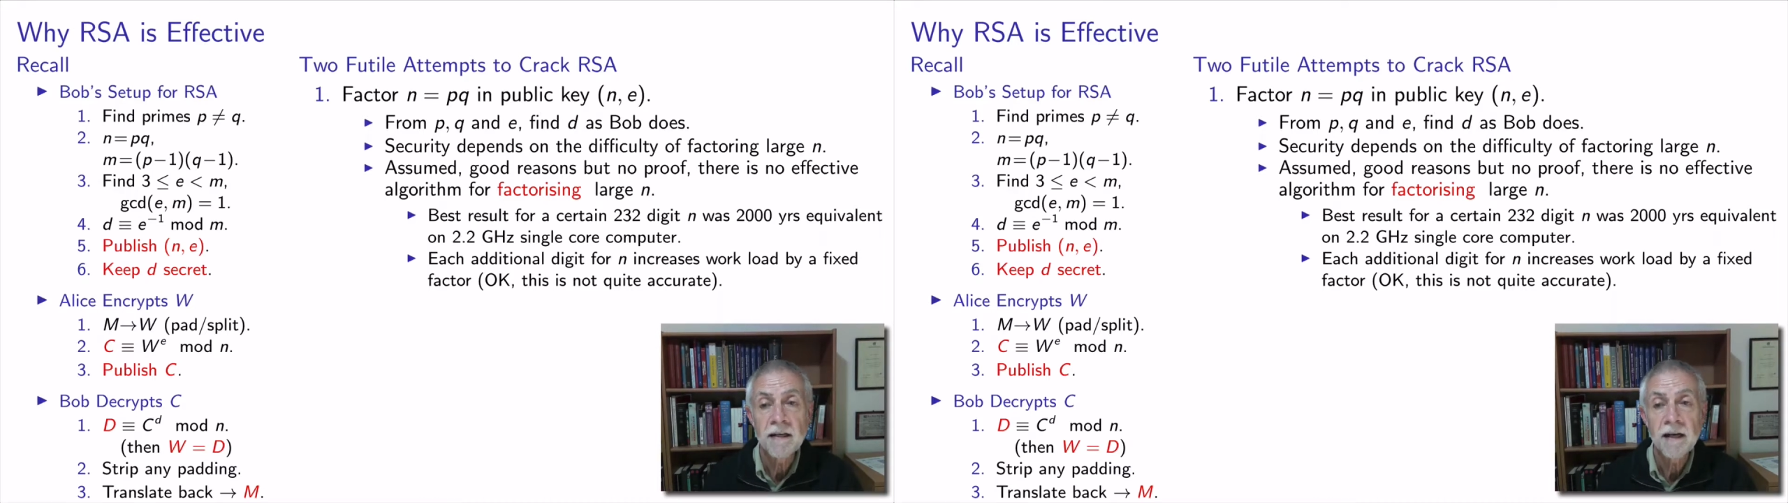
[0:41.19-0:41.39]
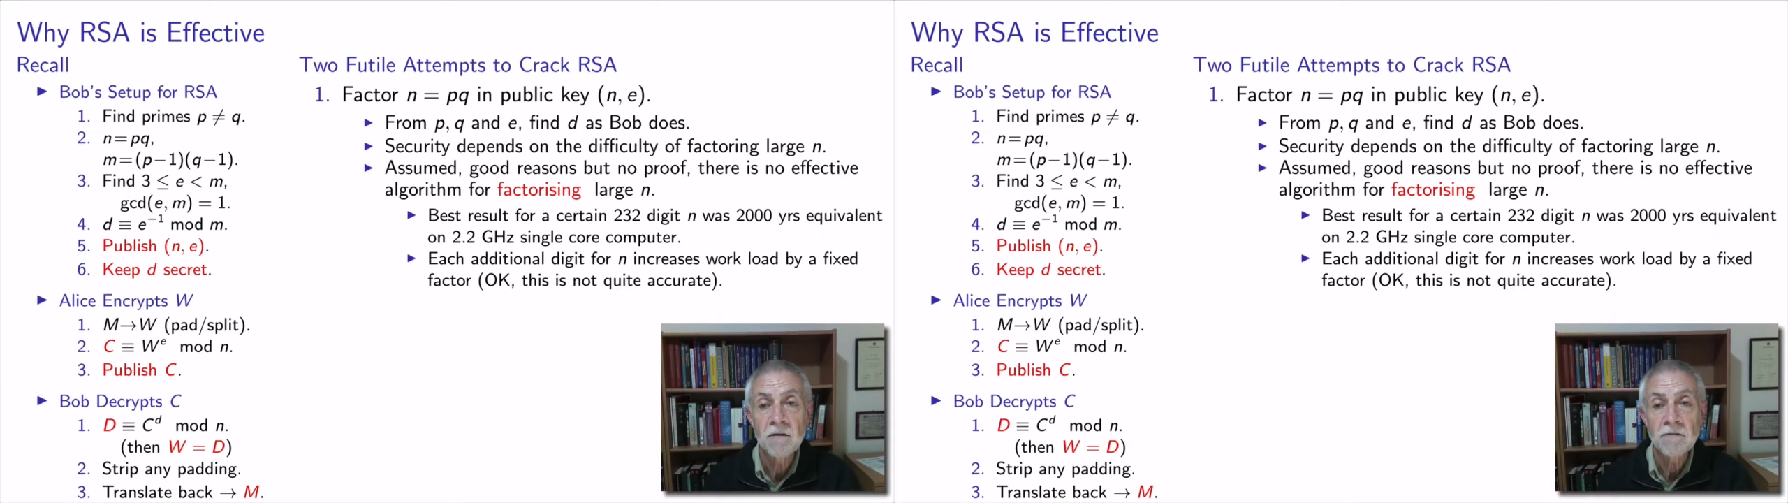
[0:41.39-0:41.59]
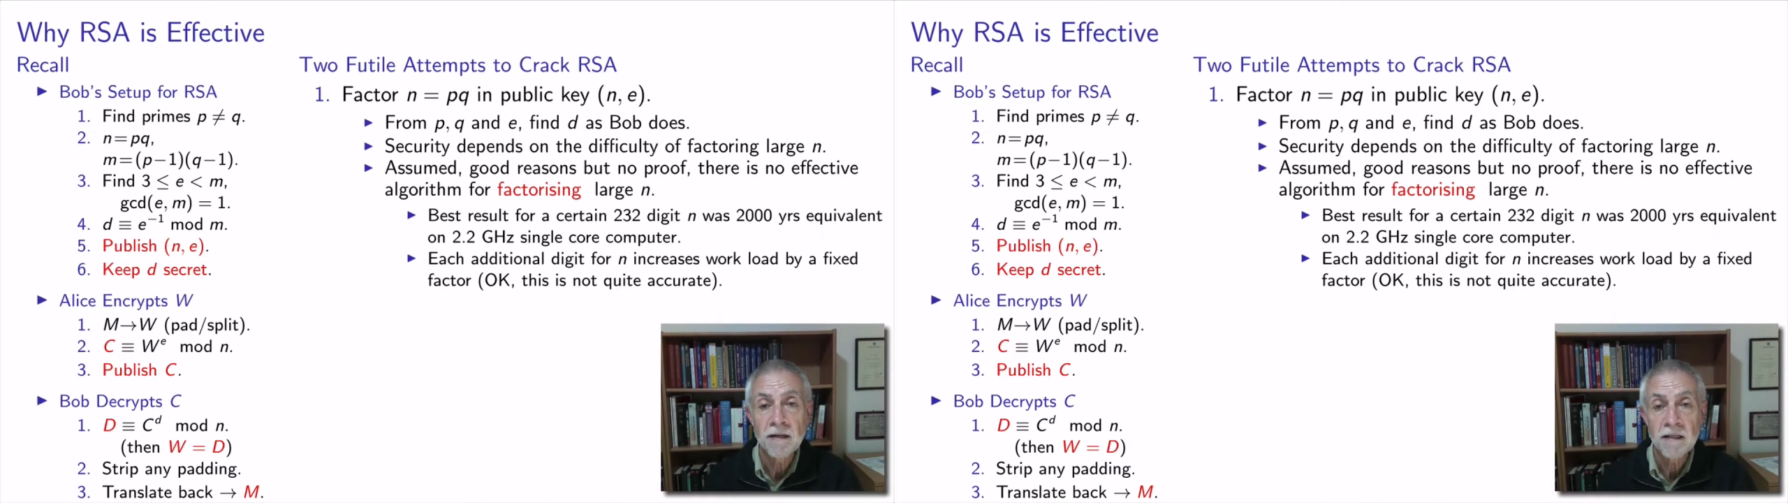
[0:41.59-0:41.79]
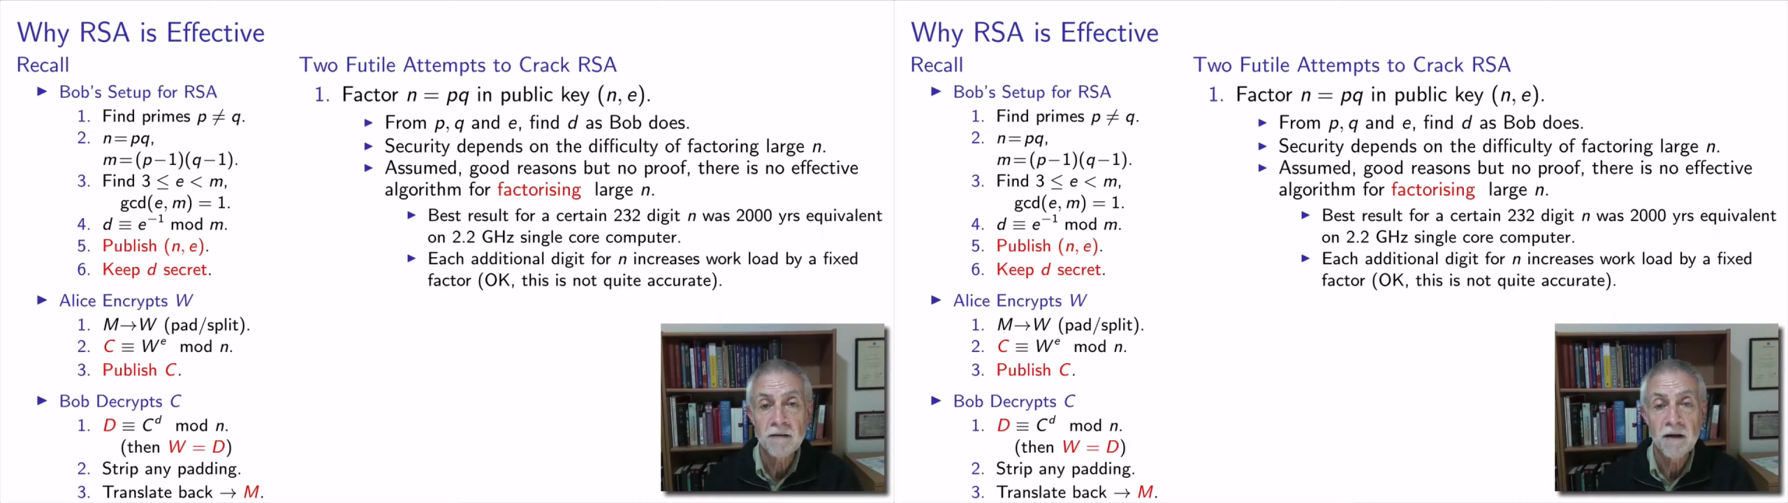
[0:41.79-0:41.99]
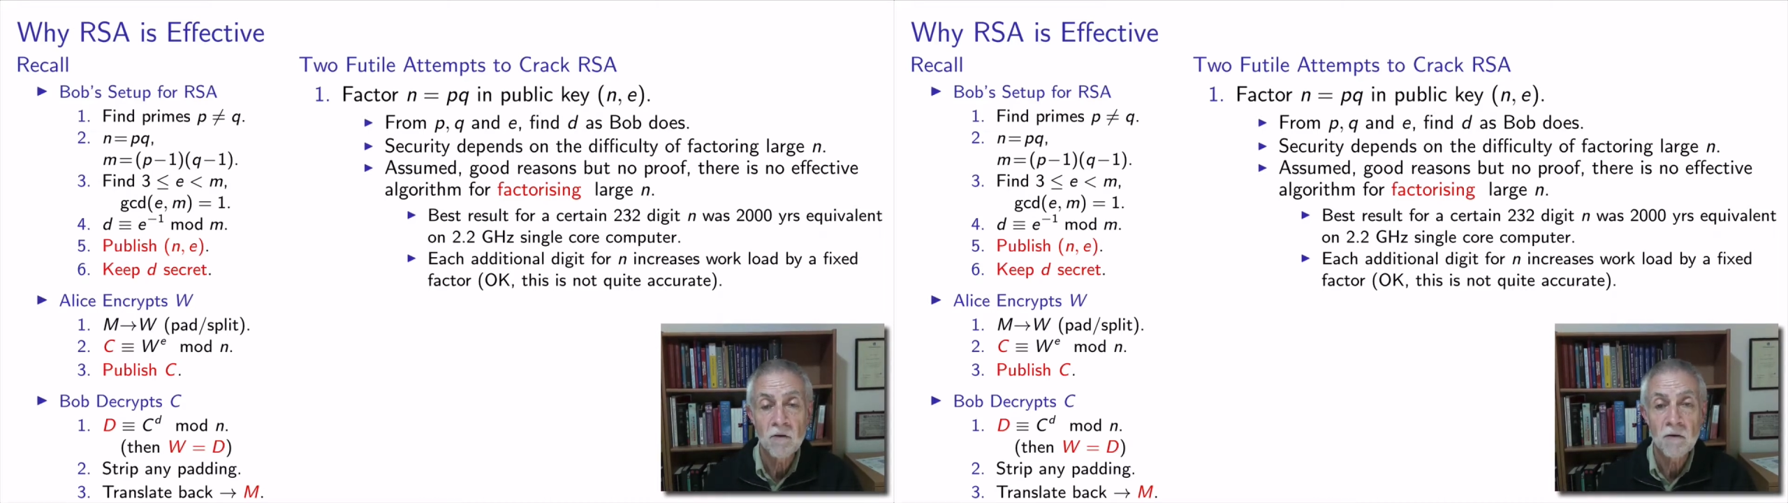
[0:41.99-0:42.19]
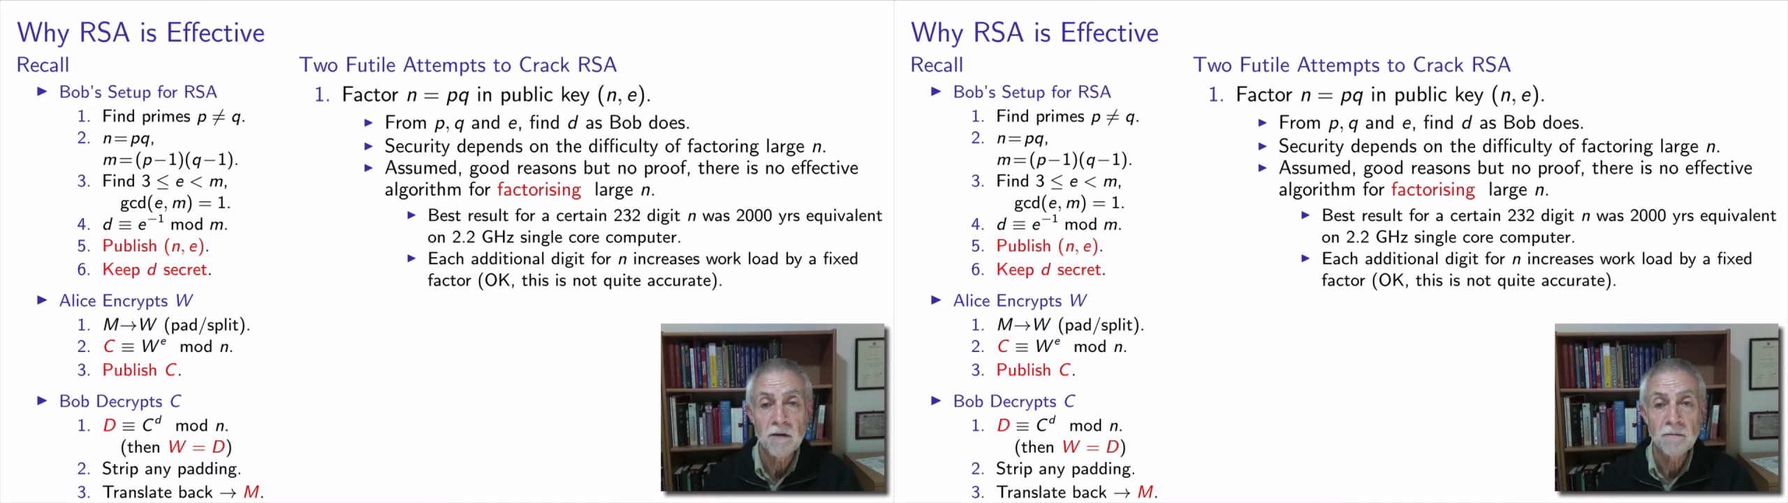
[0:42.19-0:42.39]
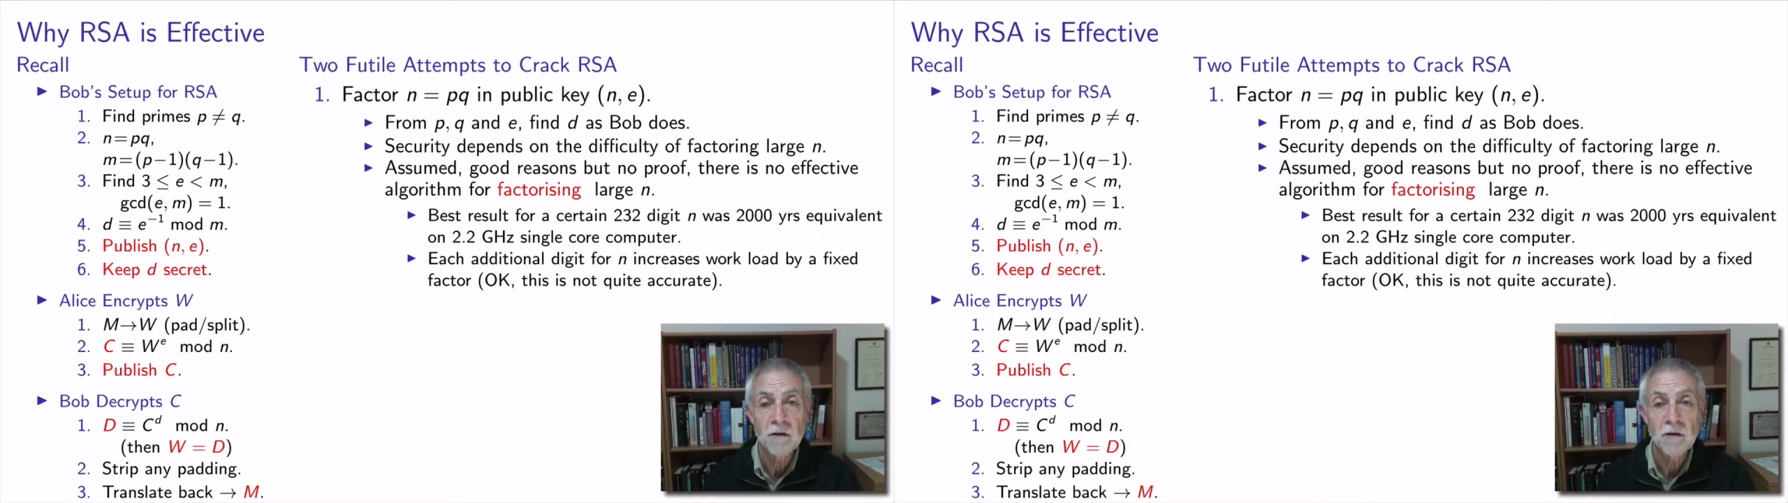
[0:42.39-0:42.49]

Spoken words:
no effective algorithm,